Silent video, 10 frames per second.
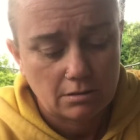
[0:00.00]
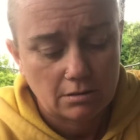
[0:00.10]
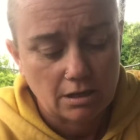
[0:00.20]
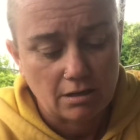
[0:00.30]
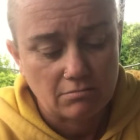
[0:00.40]

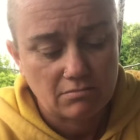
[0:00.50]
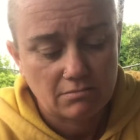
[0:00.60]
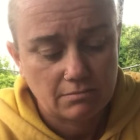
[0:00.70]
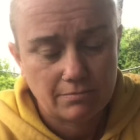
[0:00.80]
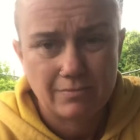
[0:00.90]
yeah,
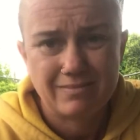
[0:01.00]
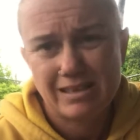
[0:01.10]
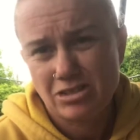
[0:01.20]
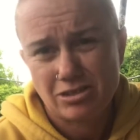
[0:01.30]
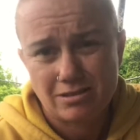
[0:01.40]

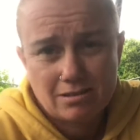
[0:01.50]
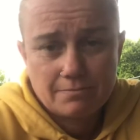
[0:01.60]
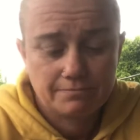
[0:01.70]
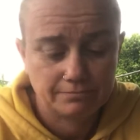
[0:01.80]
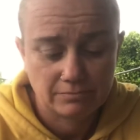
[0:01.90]

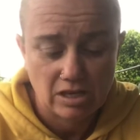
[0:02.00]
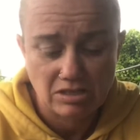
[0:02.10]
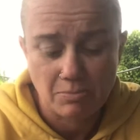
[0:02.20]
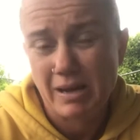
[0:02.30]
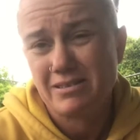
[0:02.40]
it
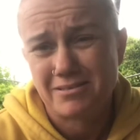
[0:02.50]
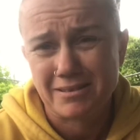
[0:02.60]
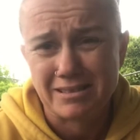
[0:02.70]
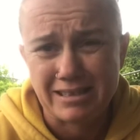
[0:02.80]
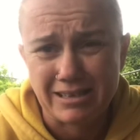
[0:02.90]
depends on
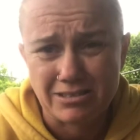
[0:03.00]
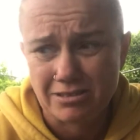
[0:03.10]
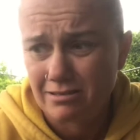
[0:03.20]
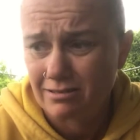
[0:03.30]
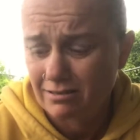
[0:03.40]
the day
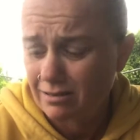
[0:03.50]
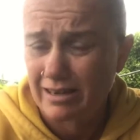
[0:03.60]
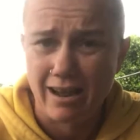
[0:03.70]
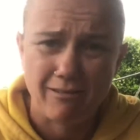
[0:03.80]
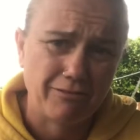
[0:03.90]
too, on
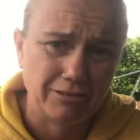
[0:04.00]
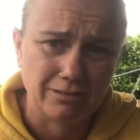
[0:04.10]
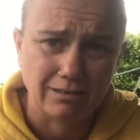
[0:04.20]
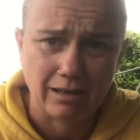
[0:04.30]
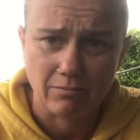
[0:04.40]
how I feel
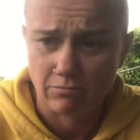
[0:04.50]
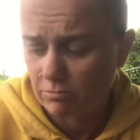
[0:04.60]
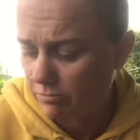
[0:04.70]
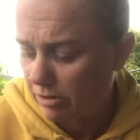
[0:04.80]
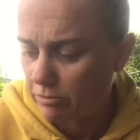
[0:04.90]
and
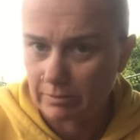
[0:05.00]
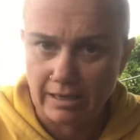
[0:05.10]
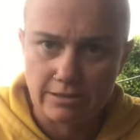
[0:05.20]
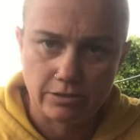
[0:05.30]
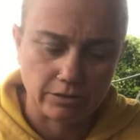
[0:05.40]
whether I'm
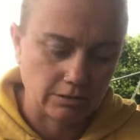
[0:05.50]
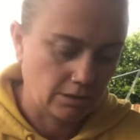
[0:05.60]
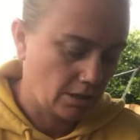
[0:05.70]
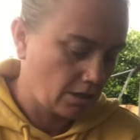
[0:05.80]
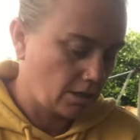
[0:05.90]
lazy or not
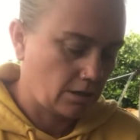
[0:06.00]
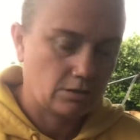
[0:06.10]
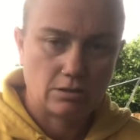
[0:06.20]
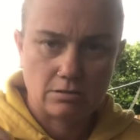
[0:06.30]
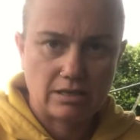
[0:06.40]

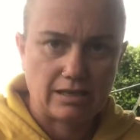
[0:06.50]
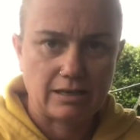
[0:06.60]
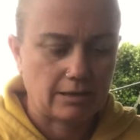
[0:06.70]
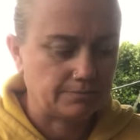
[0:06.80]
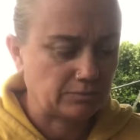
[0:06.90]
to take it
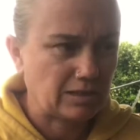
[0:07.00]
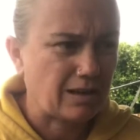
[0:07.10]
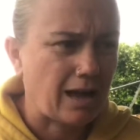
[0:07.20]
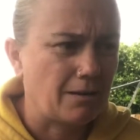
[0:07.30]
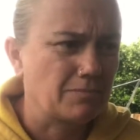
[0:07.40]
out.
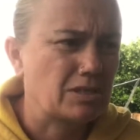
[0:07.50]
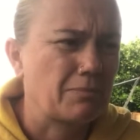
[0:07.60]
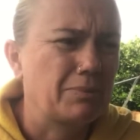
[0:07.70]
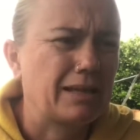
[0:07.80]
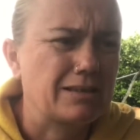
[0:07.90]
Some
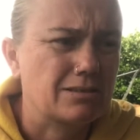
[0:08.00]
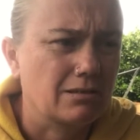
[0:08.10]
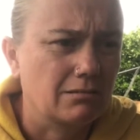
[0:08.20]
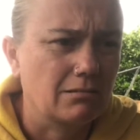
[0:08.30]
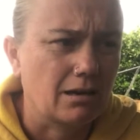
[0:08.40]
plants
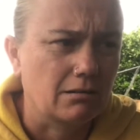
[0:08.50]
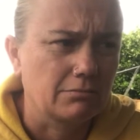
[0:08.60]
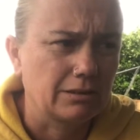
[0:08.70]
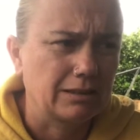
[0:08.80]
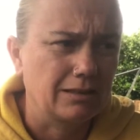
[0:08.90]
though are
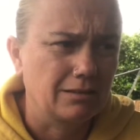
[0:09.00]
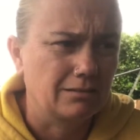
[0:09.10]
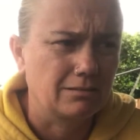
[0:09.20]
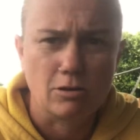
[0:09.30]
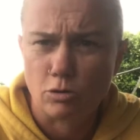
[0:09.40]
really
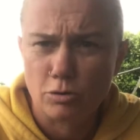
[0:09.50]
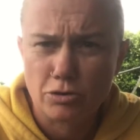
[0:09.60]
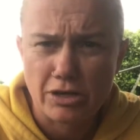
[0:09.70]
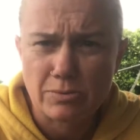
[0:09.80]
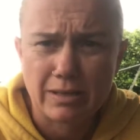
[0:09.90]
not good
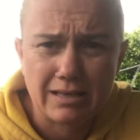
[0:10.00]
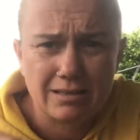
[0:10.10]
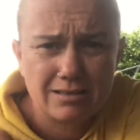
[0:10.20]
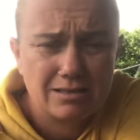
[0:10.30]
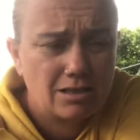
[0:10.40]

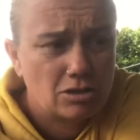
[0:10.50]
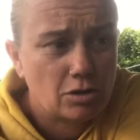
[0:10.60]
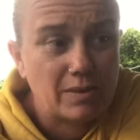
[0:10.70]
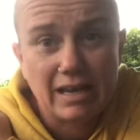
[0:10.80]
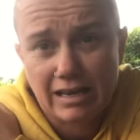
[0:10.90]
transplanters, so
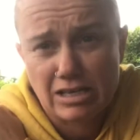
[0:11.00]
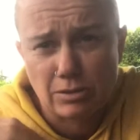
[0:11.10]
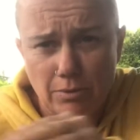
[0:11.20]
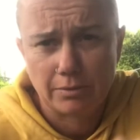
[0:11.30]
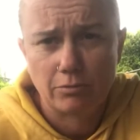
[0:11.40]
in that case I
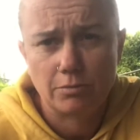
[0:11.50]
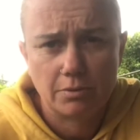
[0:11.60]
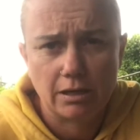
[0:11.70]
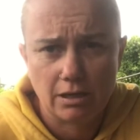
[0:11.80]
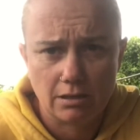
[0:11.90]
probably would
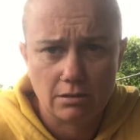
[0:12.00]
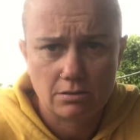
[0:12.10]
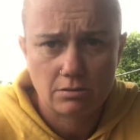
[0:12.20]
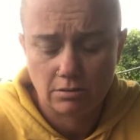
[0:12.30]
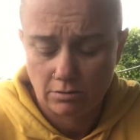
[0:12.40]
put it in the
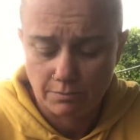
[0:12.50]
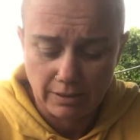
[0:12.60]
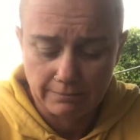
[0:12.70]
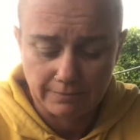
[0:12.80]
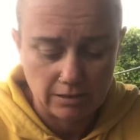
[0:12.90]
soil,
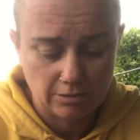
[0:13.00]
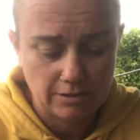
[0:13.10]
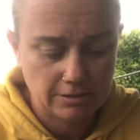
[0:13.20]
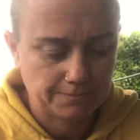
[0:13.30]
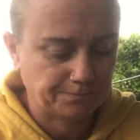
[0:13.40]
but otherwise.